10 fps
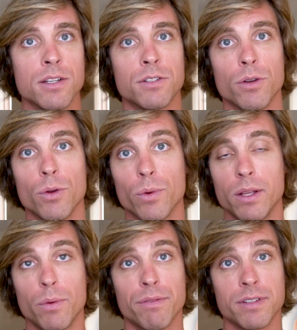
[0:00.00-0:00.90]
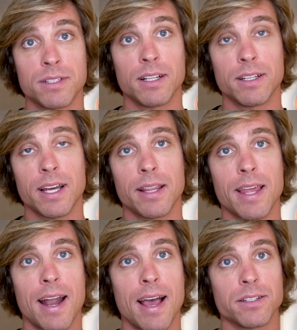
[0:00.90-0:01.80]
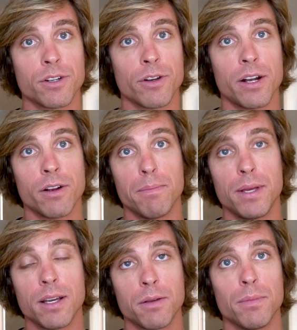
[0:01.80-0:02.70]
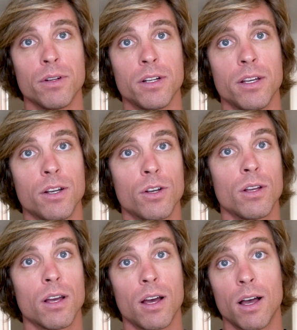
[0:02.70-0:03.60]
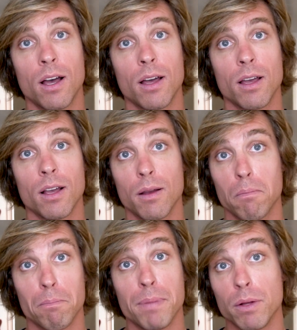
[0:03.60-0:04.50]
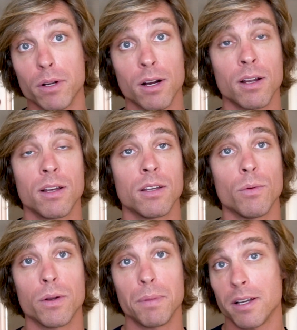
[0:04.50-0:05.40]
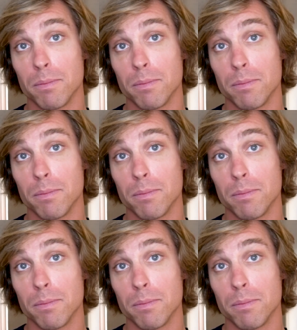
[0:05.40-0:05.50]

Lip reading: So you really want to facilitate that as a creator and be a community builder. You want to be a